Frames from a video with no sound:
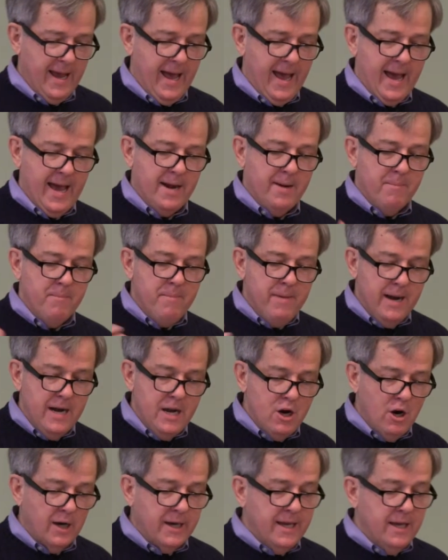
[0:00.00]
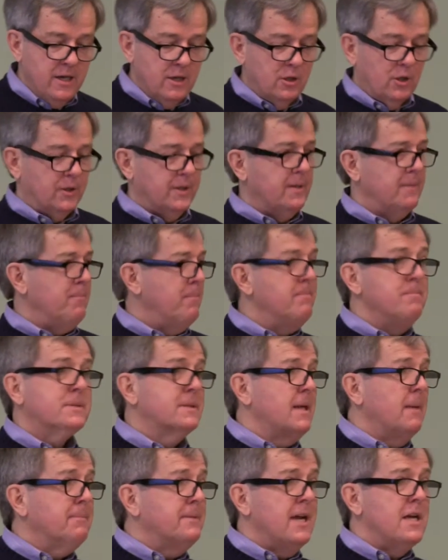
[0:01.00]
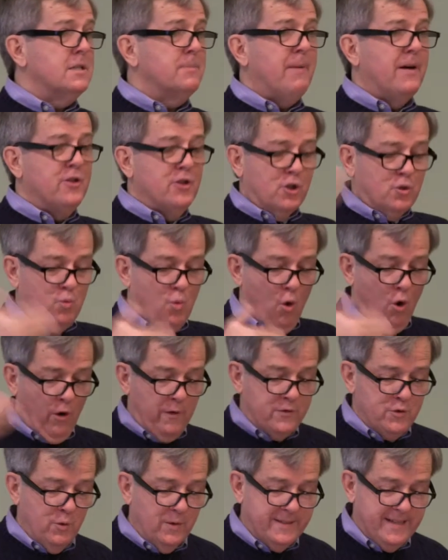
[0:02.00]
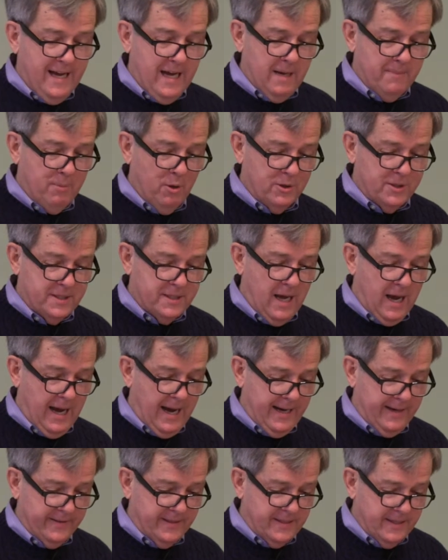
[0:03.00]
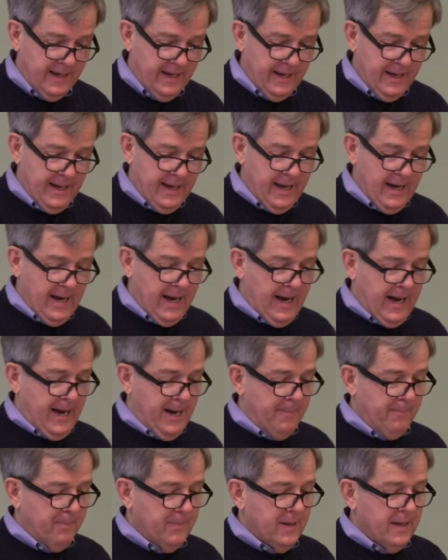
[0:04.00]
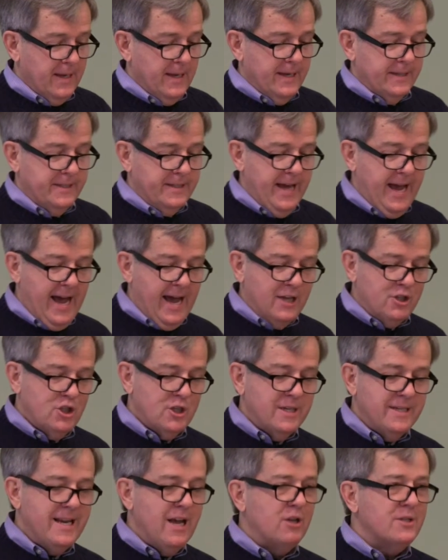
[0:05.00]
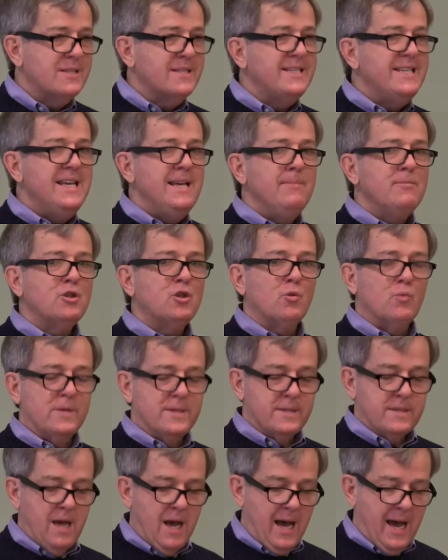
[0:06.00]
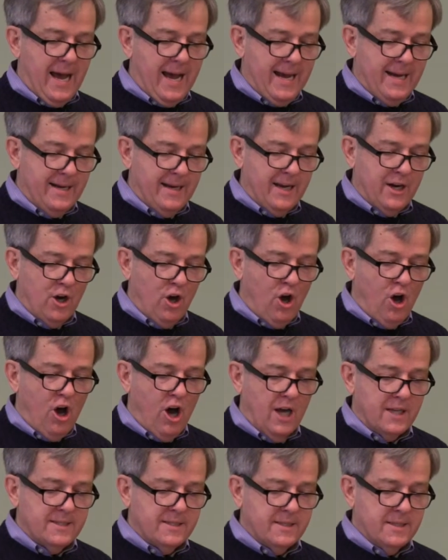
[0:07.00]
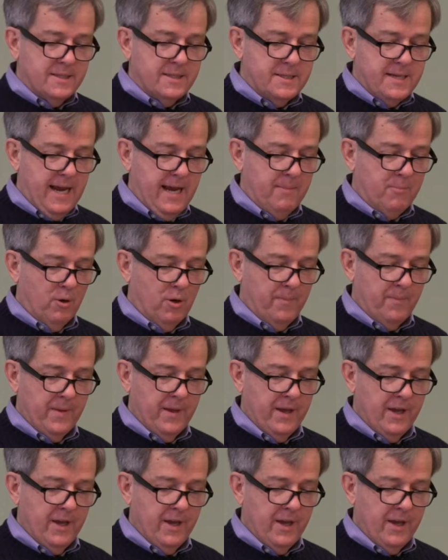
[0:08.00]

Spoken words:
And many are killed, sometimes by the dwarves who attack both sides. Tash now seems to reside and haunts the stable.